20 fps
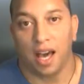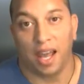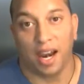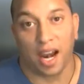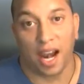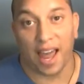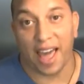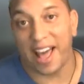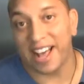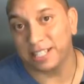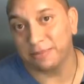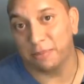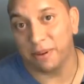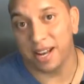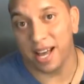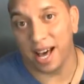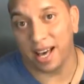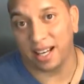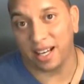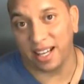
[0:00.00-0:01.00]
And last
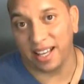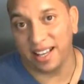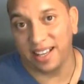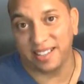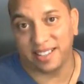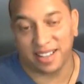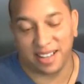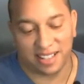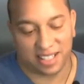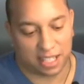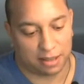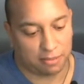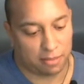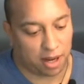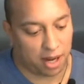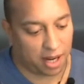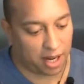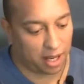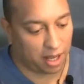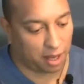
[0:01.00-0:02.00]
but not least is some
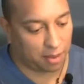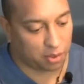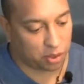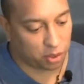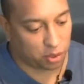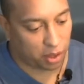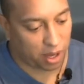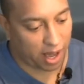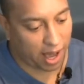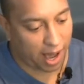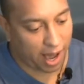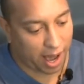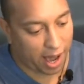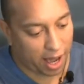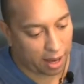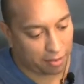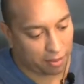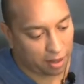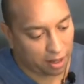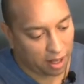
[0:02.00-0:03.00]
honey. I'm just going to
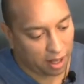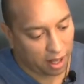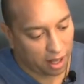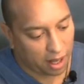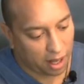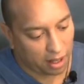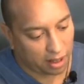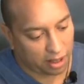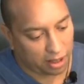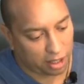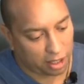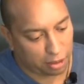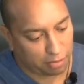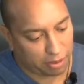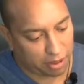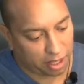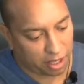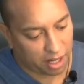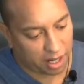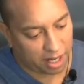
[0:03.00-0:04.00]
add a little
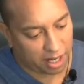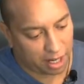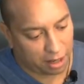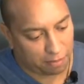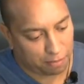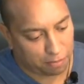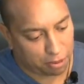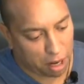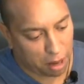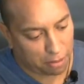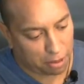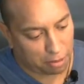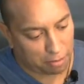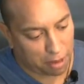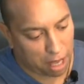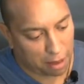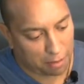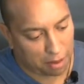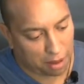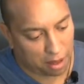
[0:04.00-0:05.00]
bit of honey, probably
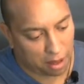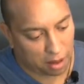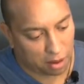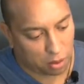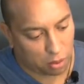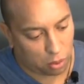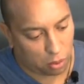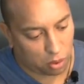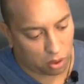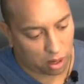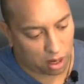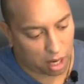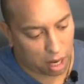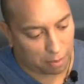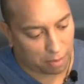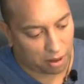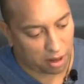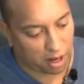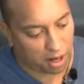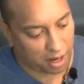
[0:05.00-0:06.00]
maybe 1/4
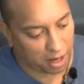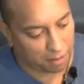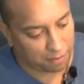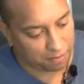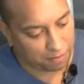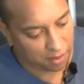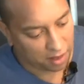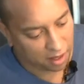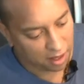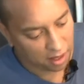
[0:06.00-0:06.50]
cup of honey.